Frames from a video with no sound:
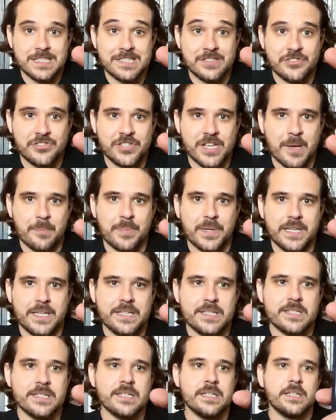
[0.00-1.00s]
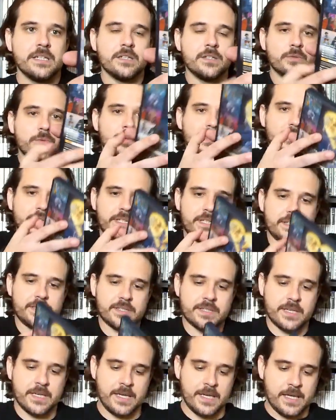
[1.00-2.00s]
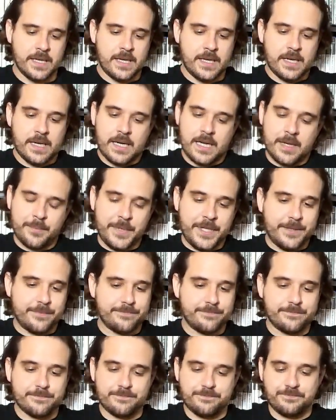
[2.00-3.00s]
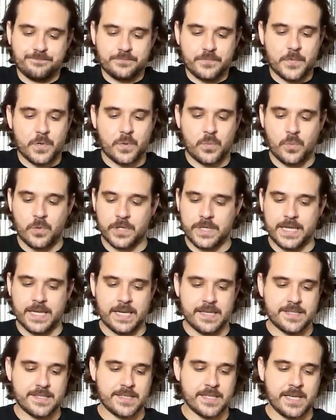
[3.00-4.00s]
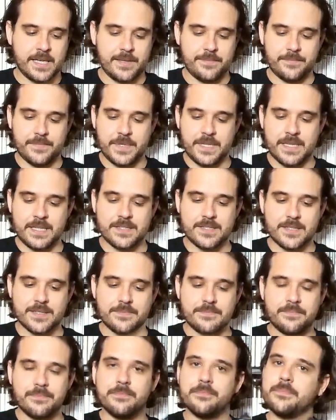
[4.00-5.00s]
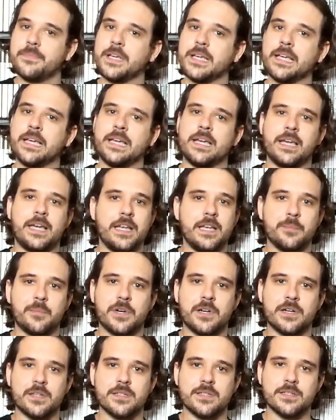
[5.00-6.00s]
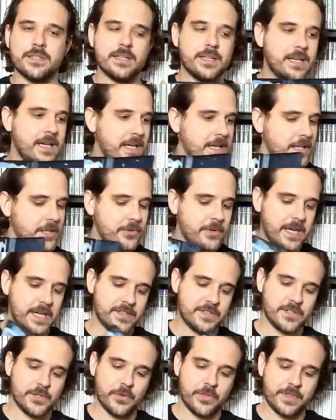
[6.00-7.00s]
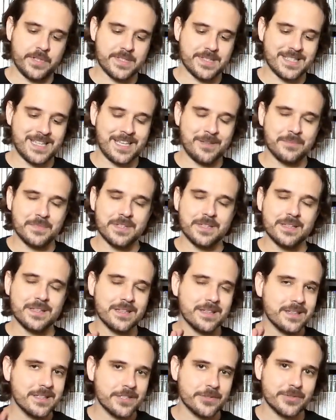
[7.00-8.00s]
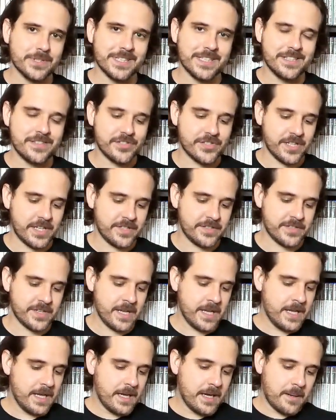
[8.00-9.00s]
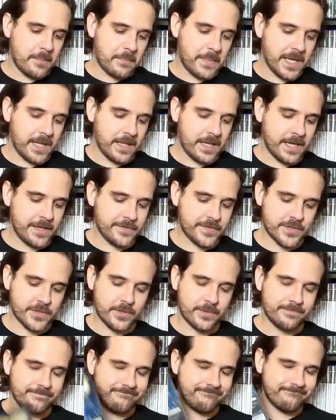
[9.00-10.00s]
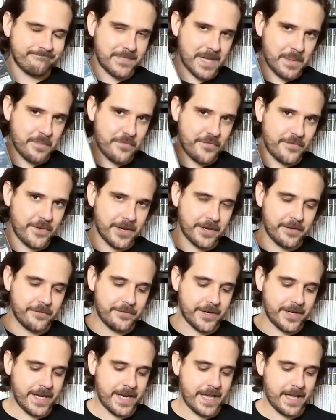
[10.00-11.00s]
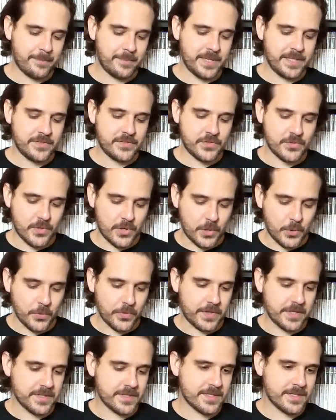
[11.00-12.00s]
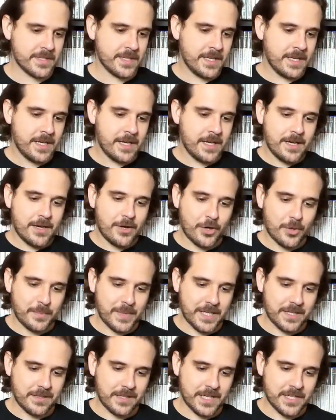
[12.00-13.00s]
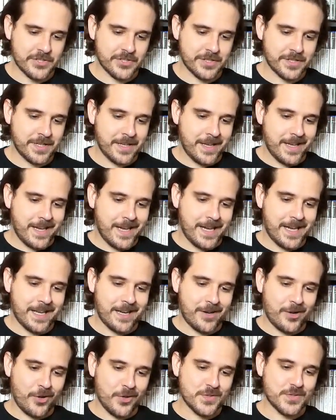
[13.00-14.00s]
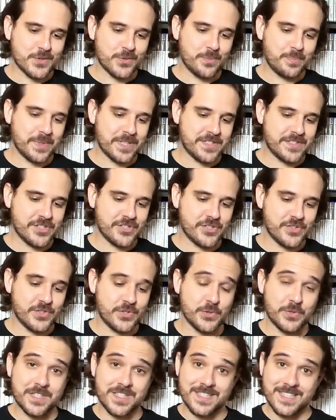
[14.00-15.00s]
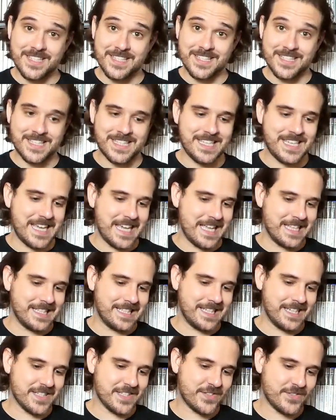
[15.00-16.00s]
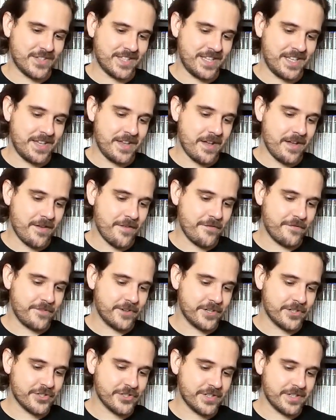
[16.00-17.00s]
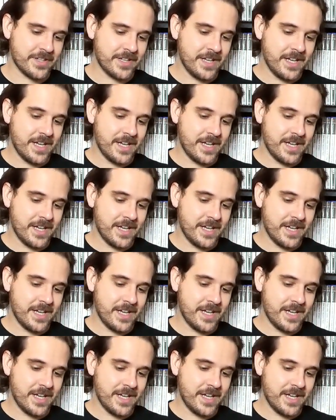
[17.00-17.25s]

Japanese release. I mean, what can I say? It's Kingdom Hearts, and you guys know this game literally changed my life, so I'm very happy to own this on my collection. And also PlayStation 2, this is the NTSC version.